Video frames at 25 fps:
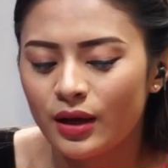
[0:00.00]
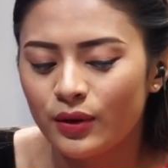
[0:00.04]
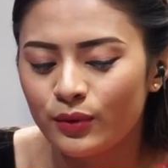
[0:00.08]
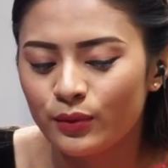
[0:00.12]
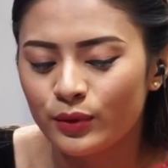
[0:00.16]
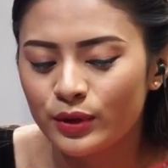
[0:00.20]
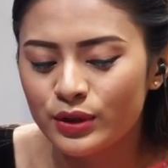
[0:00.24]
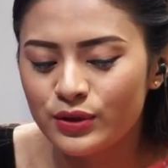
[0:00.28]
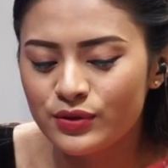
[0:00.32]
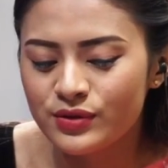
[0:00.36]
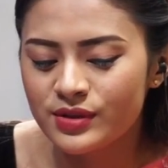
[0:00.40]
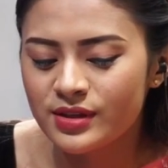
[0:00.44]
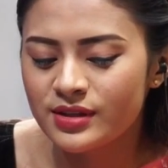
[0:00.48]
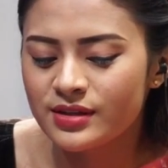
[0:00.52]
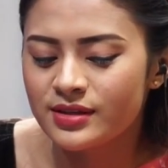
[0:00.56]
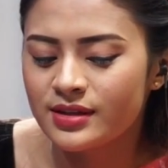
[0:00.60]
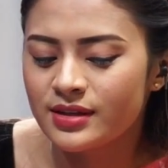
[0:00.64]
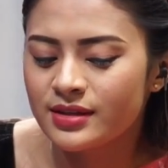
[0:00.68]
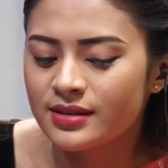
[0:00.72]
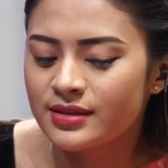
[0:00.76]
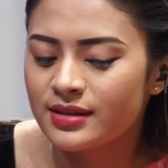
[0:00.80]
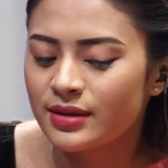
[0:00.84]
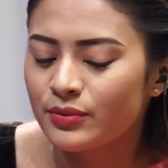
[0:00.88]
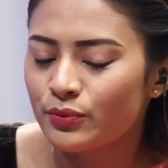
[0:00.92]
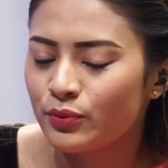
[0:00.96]
will you
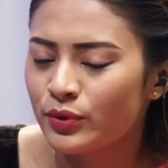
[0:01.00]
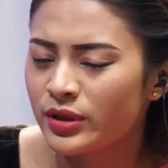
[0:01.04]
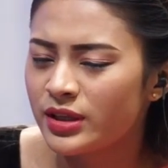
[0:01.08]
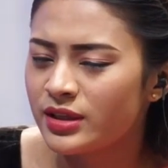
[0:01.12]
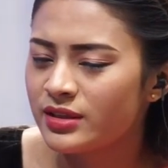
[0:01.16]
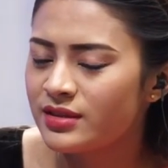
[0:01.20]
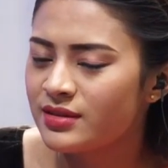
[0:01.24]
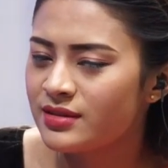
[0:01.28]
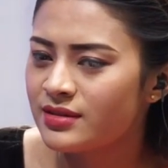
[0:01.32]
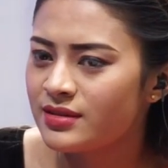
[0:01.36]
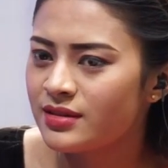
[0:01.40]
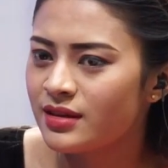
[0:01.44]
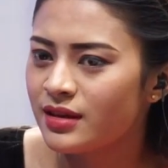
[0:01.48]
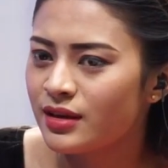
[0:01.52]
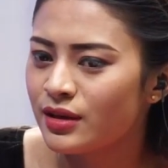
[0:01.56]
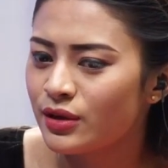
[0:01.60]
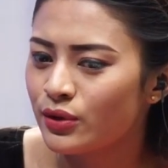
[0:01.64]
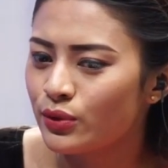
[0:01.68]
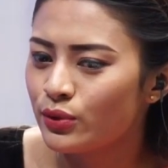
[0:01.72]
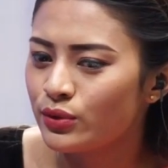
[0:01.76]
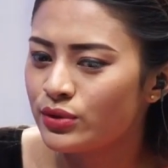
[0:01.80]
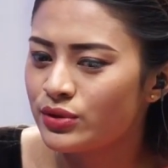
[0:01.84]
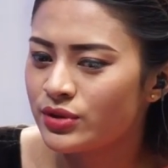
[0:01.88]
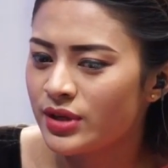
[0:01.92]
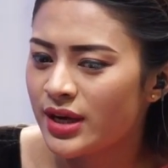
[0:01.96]
suggest that when it is the
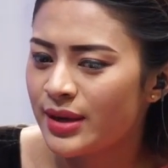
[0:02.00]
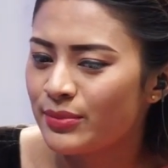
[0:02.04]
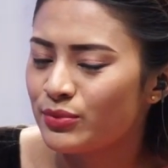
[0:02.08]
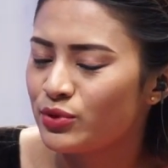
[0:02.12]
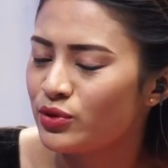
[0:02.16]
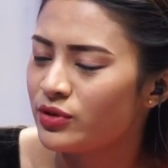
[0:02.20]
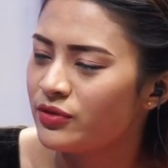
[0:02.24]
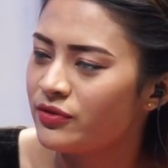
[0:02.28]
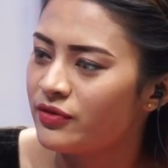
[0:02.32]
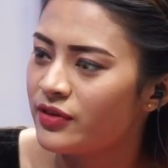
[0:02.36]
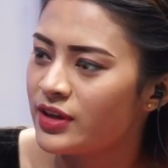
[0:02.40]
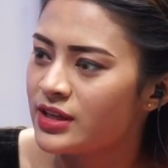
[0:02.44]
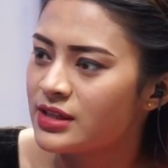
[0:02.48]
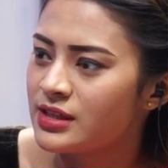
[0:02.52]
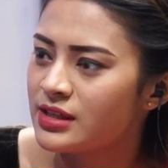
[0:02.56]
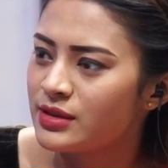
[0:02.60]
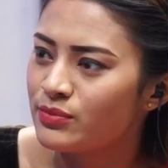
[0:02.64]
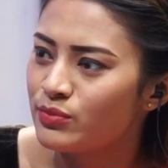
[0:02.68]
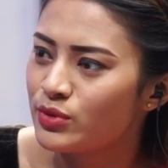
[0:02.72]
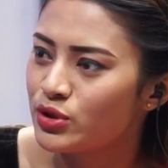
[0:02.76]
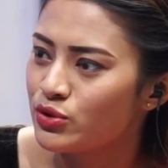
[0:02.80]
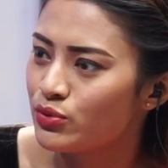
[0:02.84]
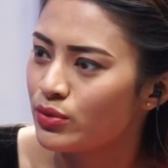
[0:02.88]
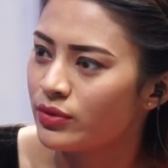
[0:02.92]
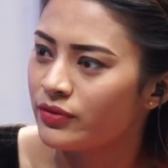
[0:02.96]
good time to invest
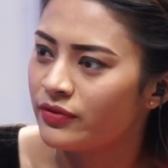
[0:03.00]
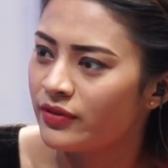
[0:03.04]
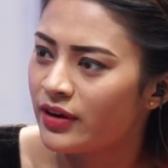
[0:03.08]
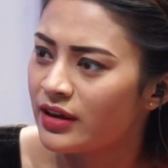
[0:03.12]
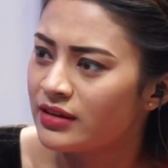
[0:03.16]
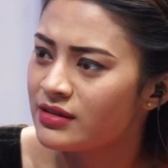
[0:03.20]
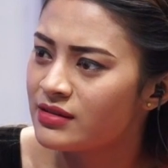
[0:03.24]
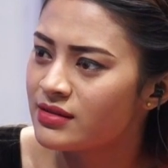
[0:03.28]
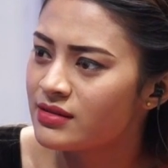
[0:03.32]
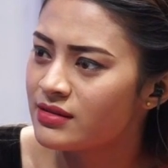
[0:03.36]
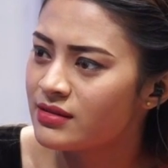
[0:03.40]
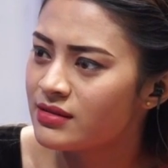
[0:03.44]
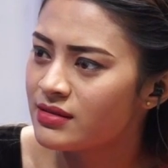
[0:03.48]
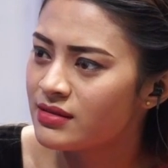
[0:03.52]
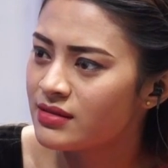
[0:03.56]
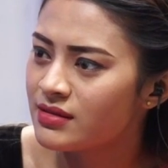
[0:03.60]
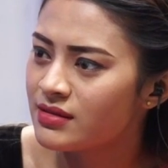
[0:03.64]
in mutual funds?